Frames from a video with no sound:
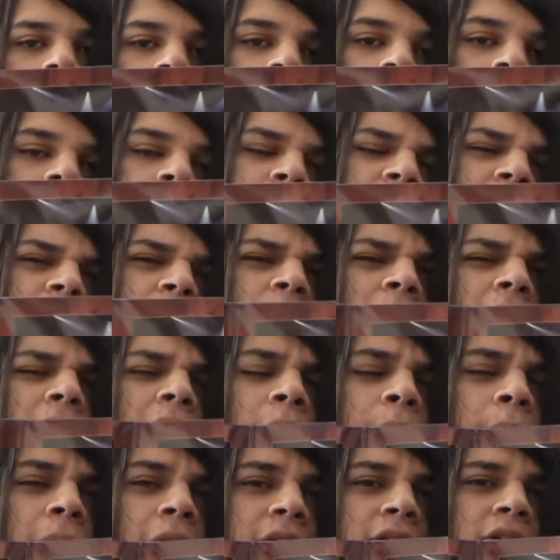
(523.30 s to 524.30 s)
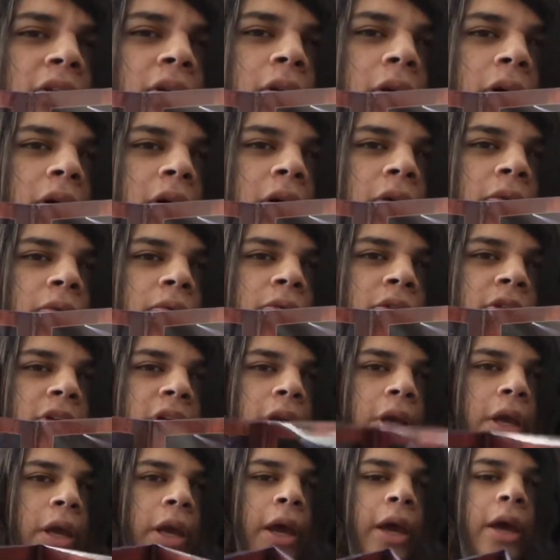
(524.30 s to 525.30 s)
And by the way, I'm actually looking to
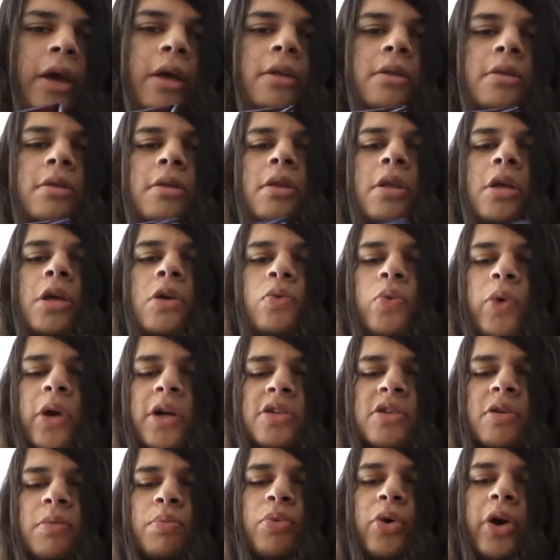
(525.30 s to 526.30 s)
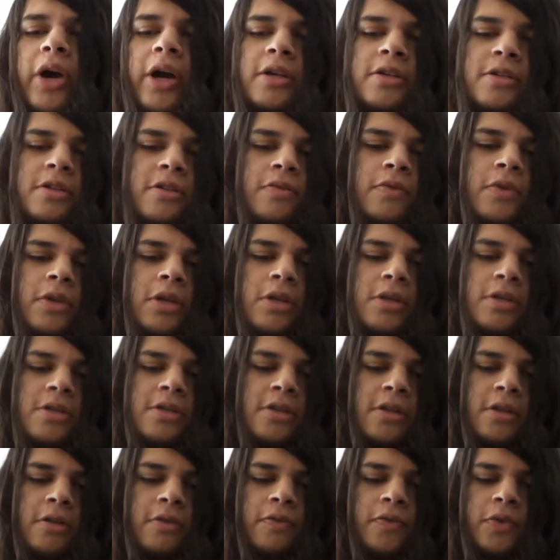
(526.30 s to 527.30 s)
get the original press of
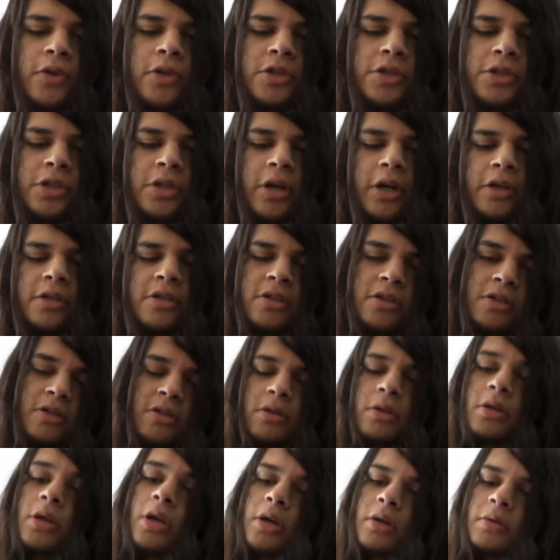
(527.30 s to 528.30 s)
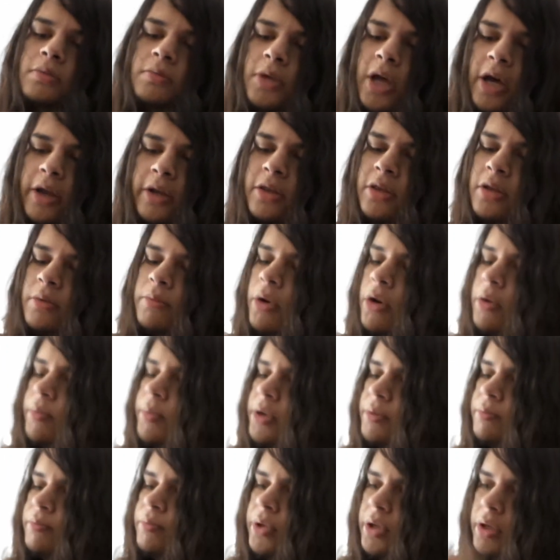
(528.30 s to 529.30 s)
these in the future. I just, you know, not at the
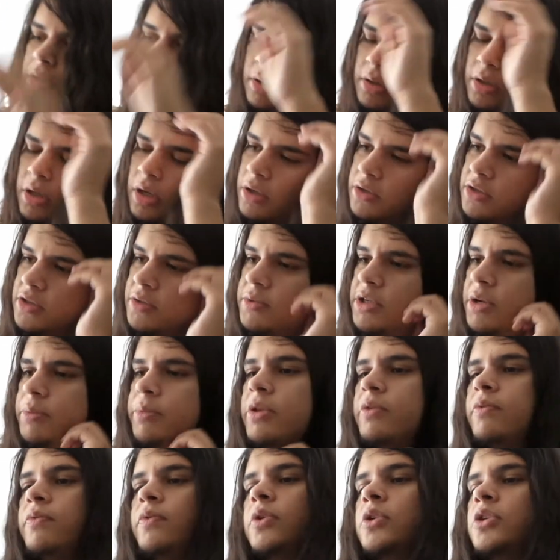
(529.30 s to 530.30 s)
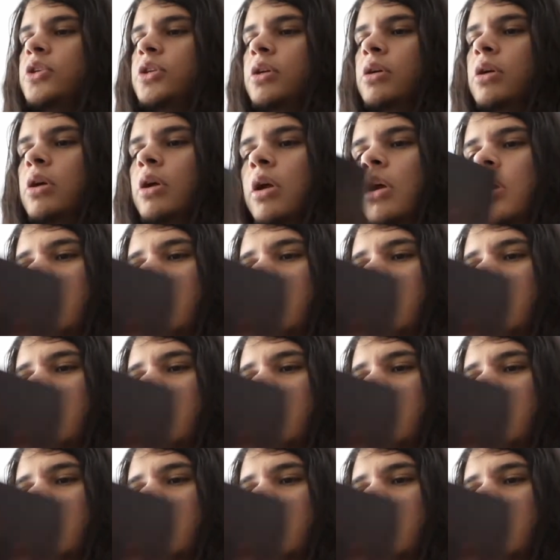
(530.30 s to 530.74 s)
moment, but, you know, sometime in the future.